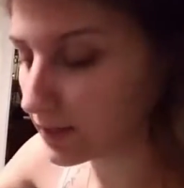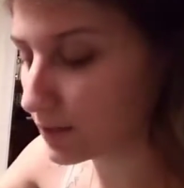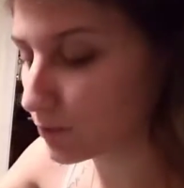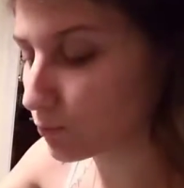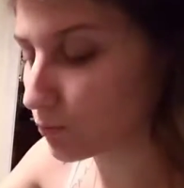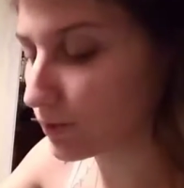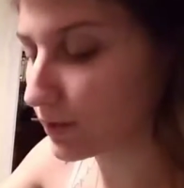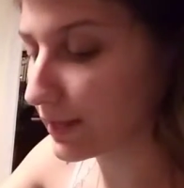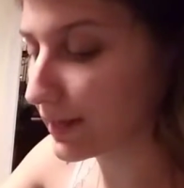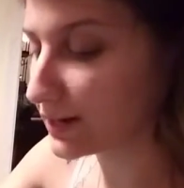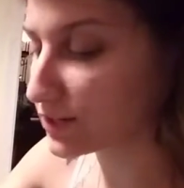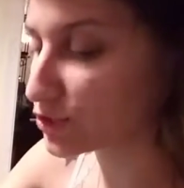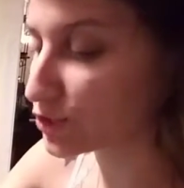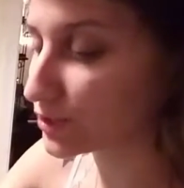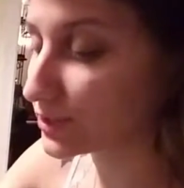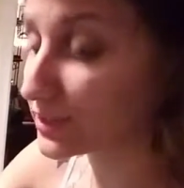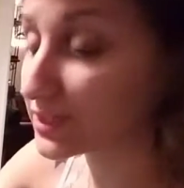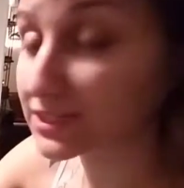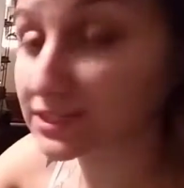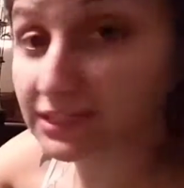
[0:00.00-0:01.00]
will
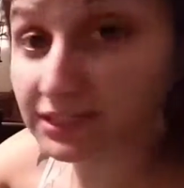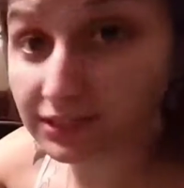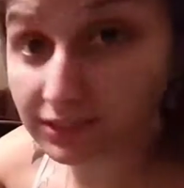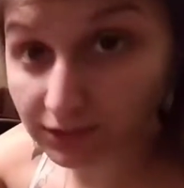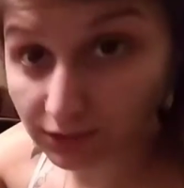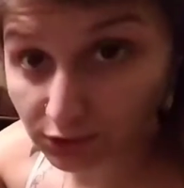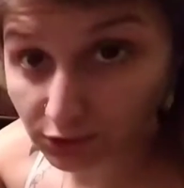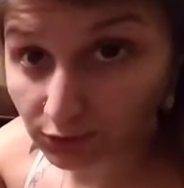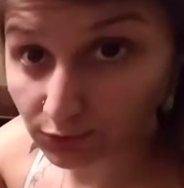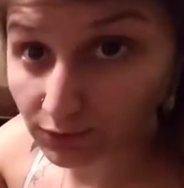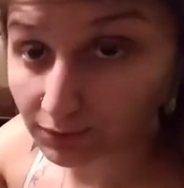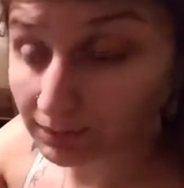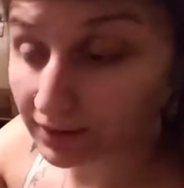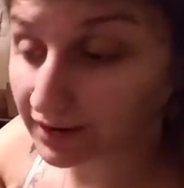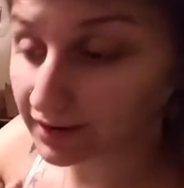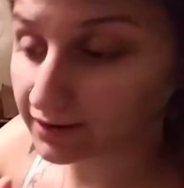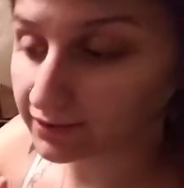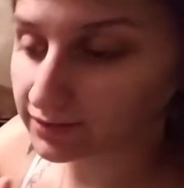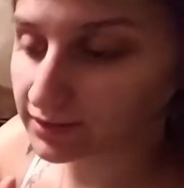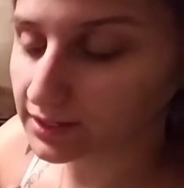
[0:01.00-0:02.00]
actually stick to the
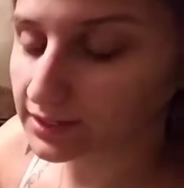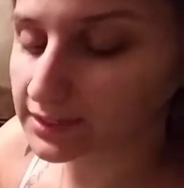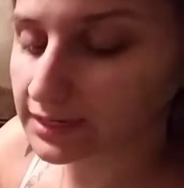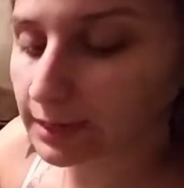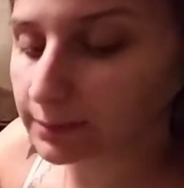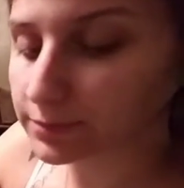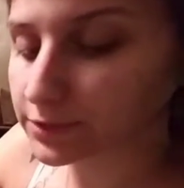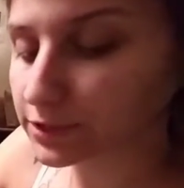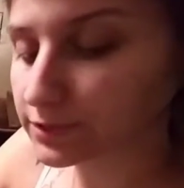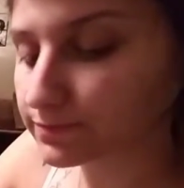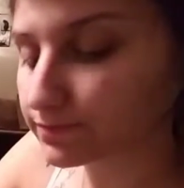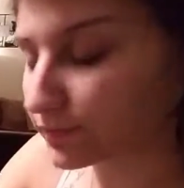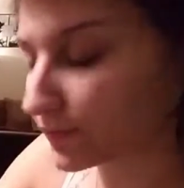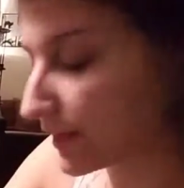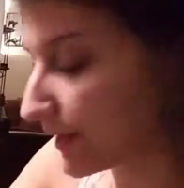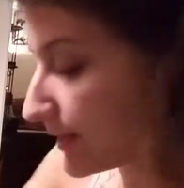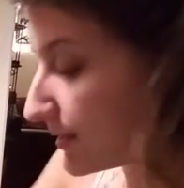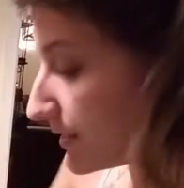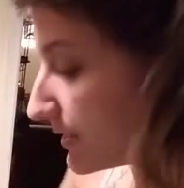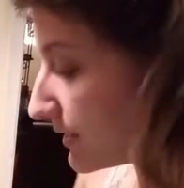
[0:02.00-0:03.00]
back of the adapter,
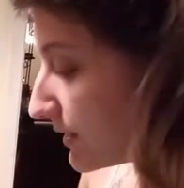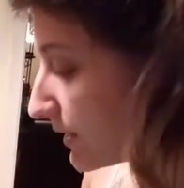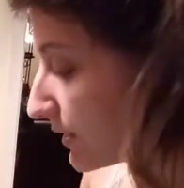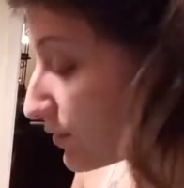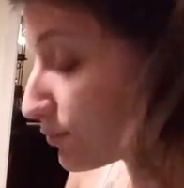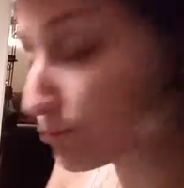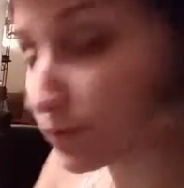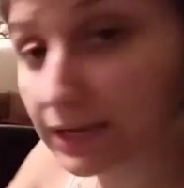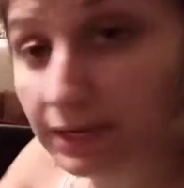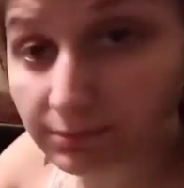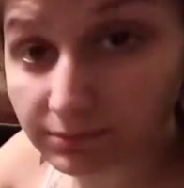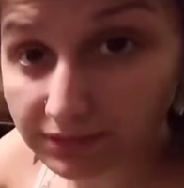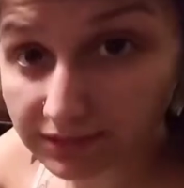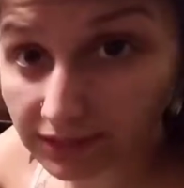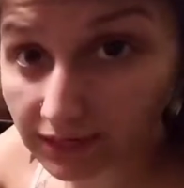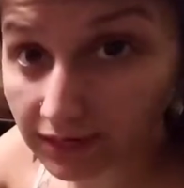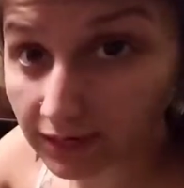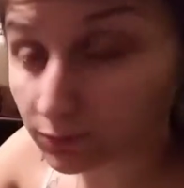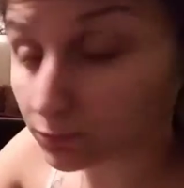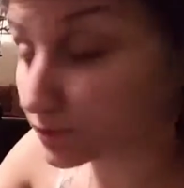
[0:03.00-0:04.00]
and then the 3M
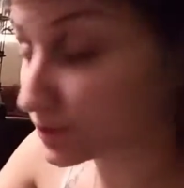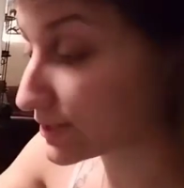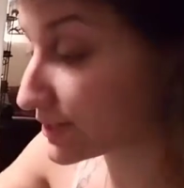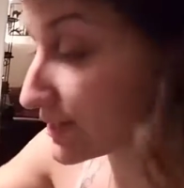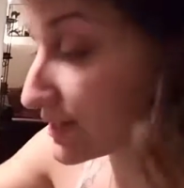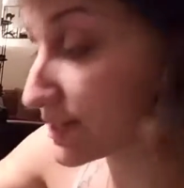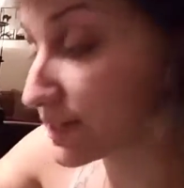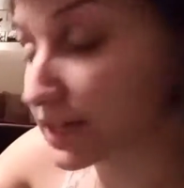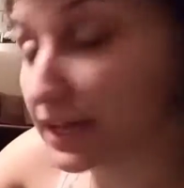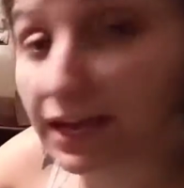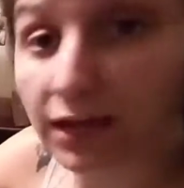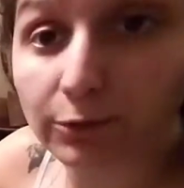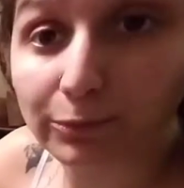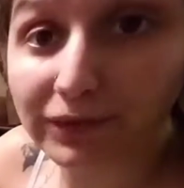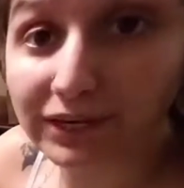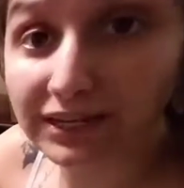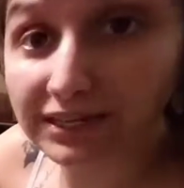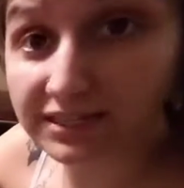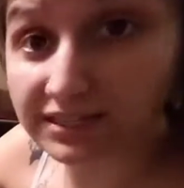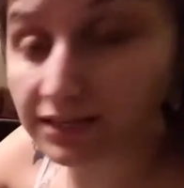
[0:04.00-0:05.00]
side will stick to the
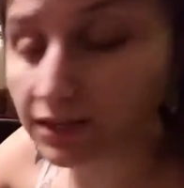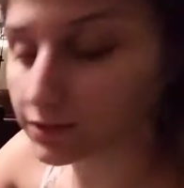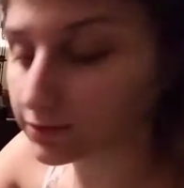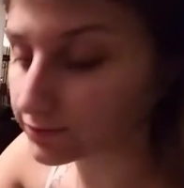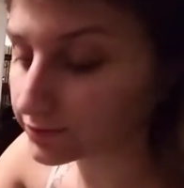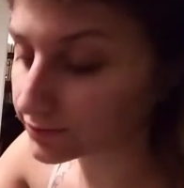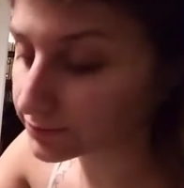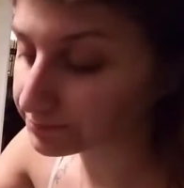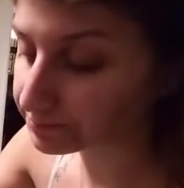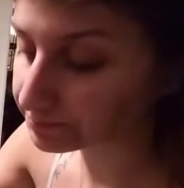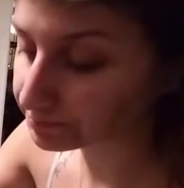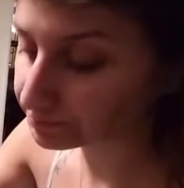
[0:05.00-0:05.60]
helmet itself.